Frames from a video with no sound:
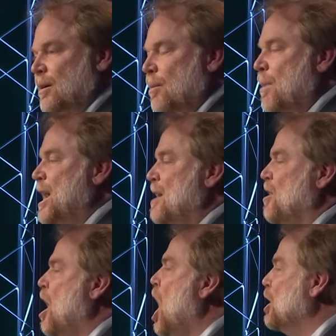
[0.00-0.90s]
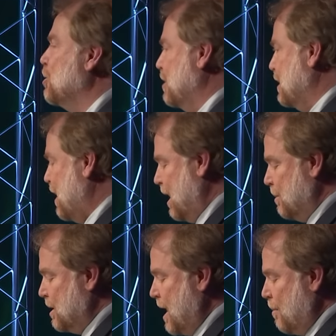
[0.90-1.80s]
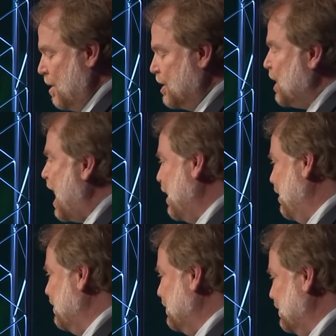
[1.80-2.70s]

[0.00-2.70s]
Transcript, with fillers: might have one hundred times that much iron.